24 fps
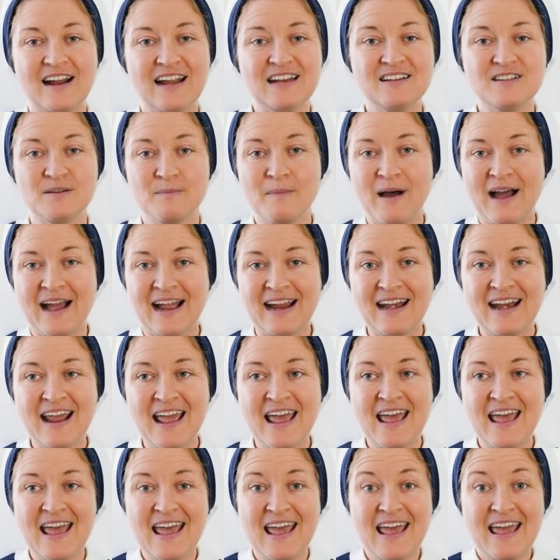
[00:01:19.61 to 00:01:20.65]
into mine
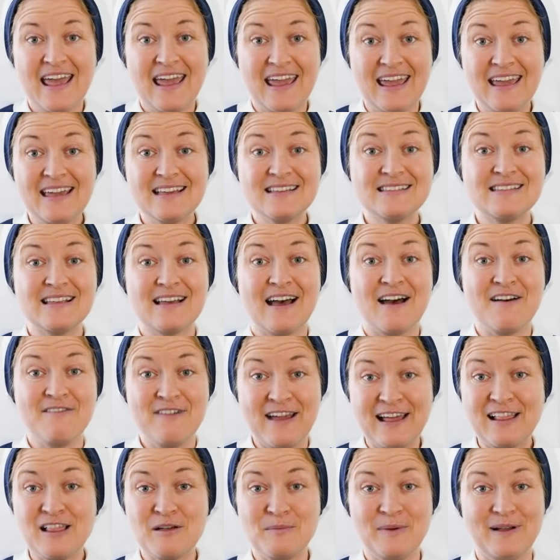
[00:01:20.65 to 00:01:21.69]
is
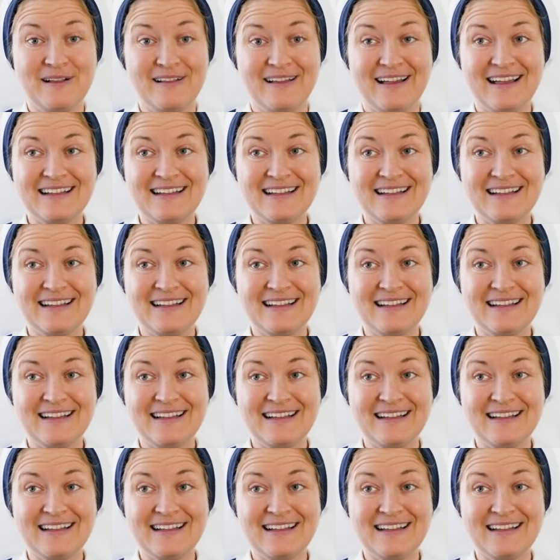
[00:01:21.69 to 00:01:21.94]
available.